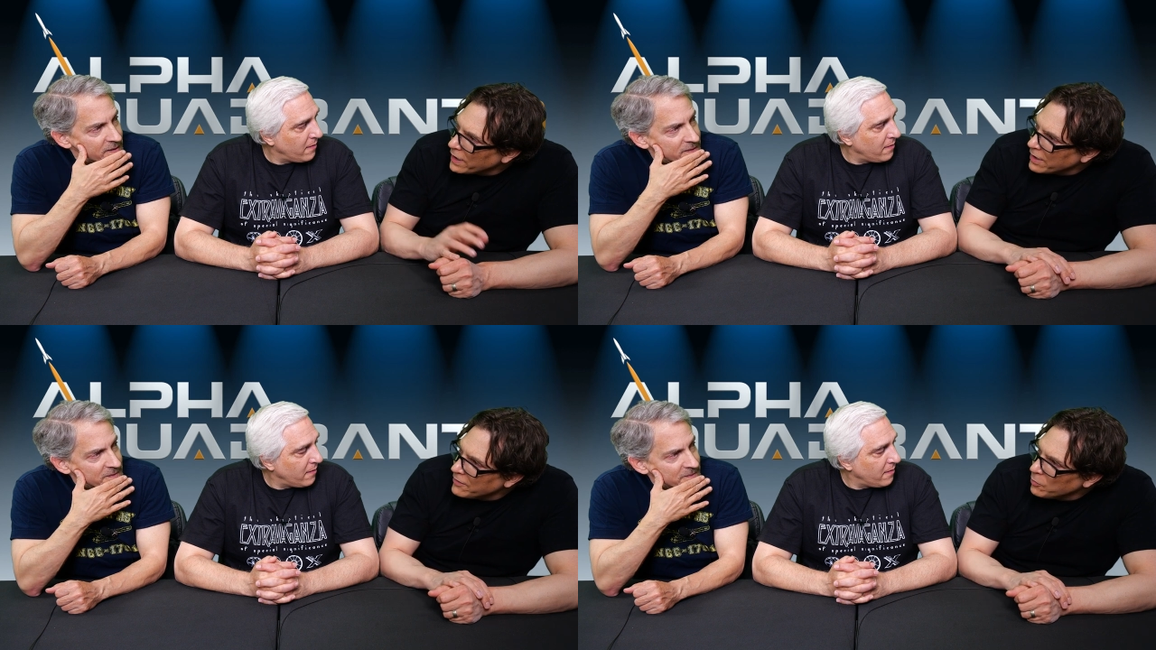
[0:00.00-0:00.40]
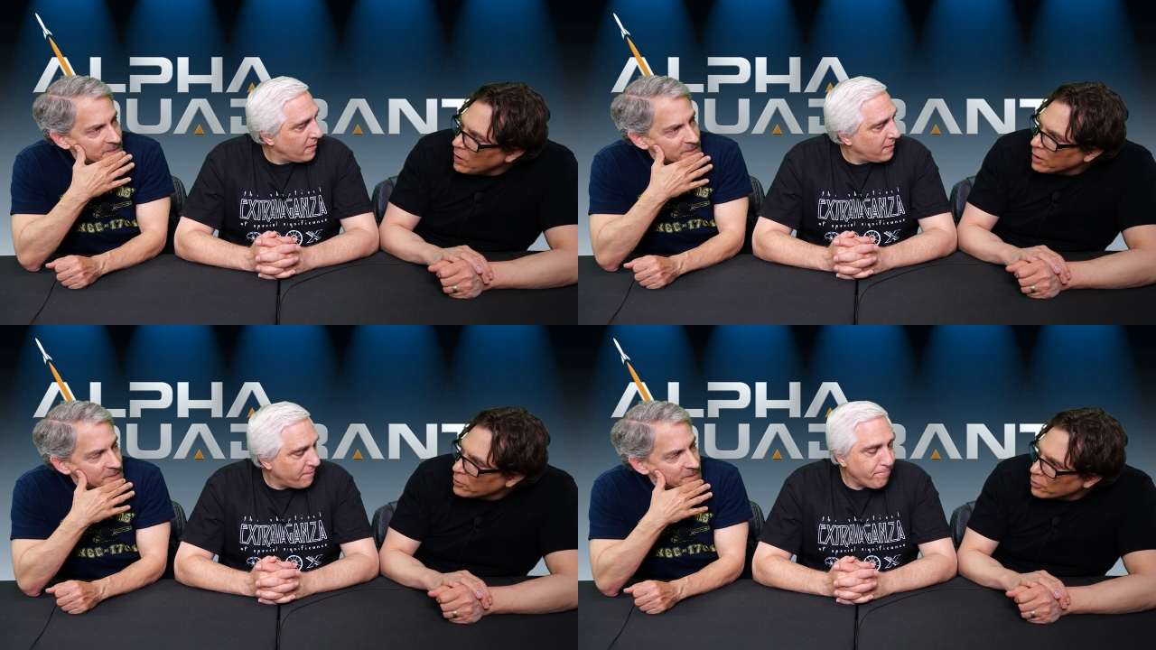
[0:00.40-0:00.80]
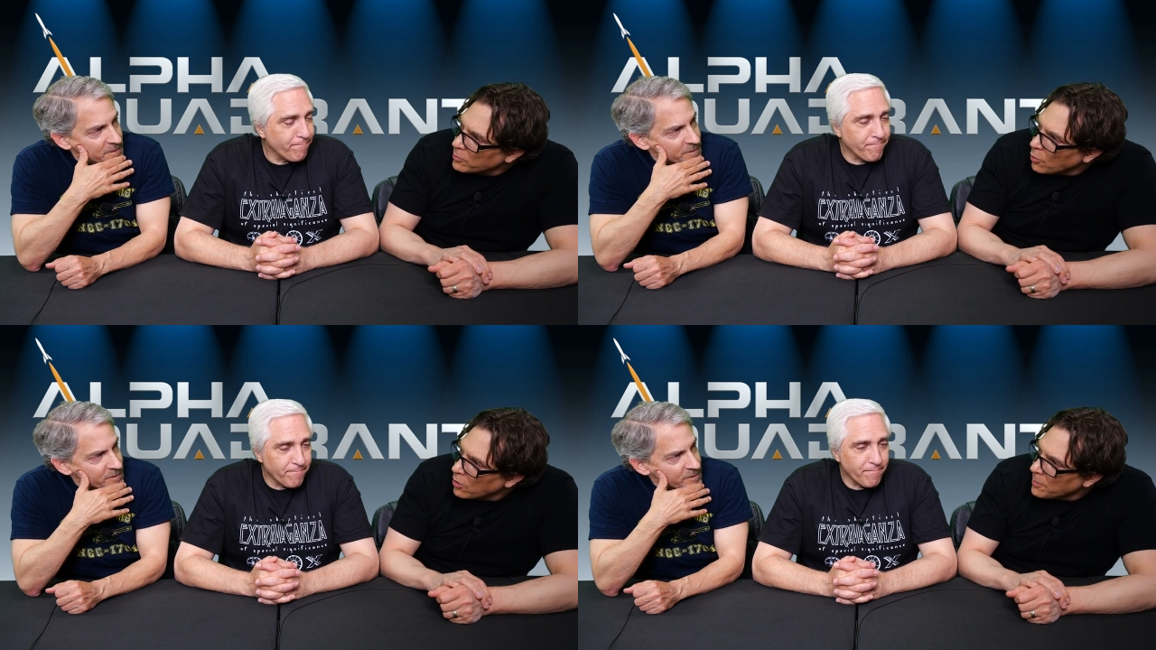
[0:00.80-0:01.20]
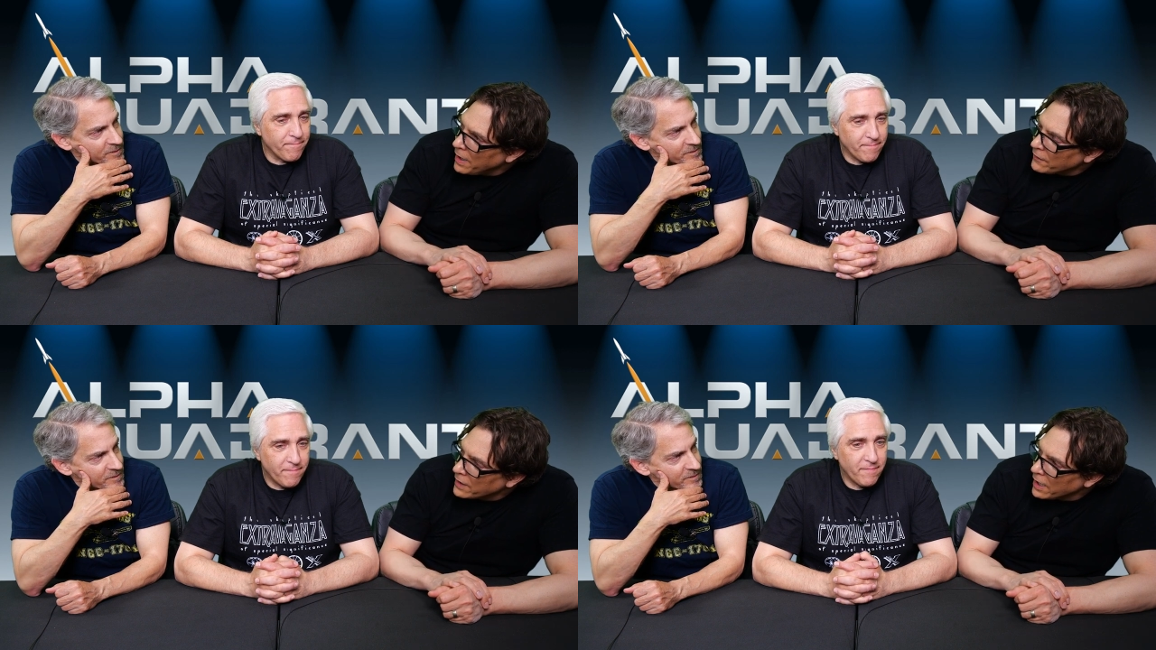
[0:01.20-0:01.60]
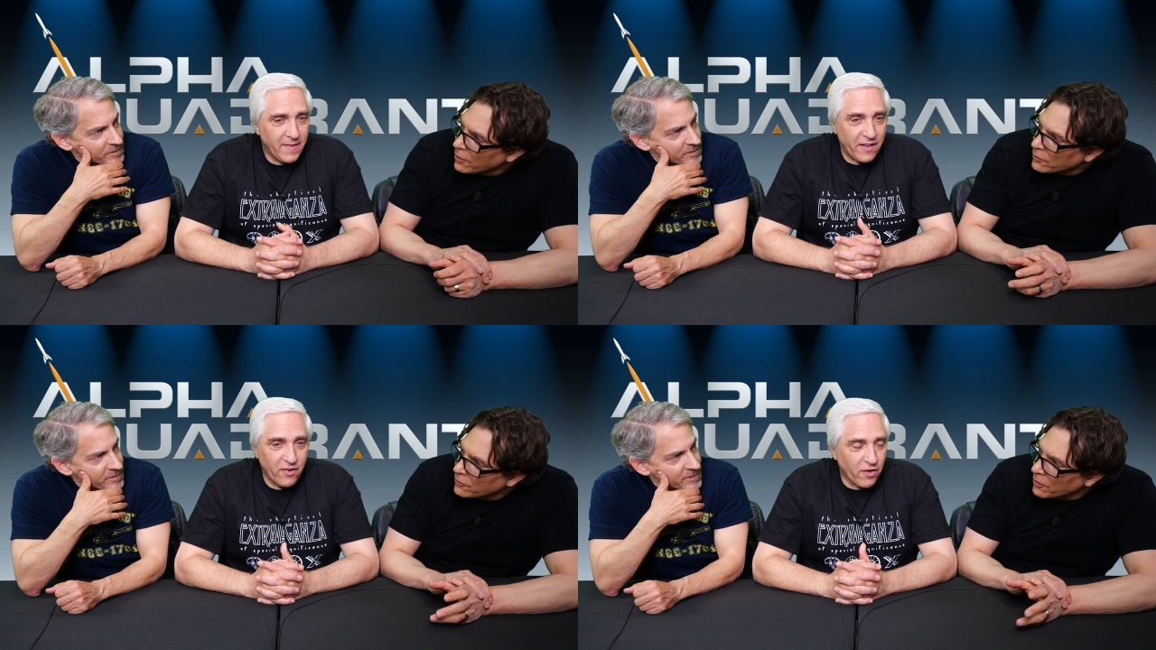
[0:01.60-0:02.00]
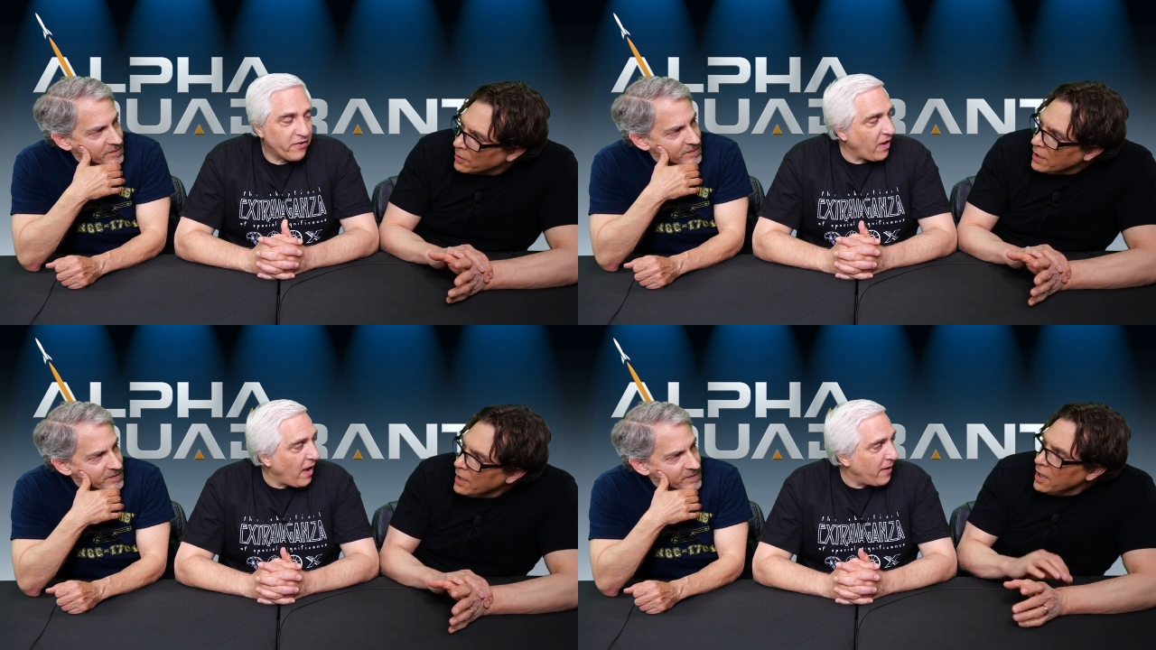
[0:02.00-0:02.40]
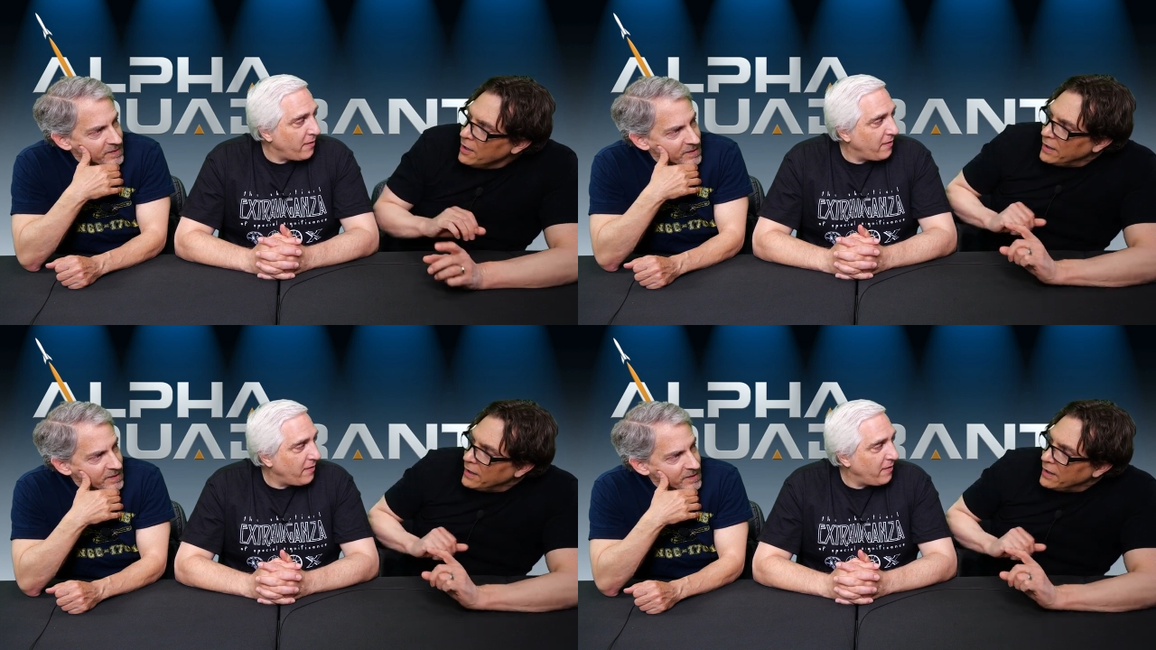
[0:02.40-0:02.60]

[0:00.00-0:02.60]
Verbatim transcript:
Speaker 1: Like I just want to learn more mm-hmm. about the character. That's a so good sign.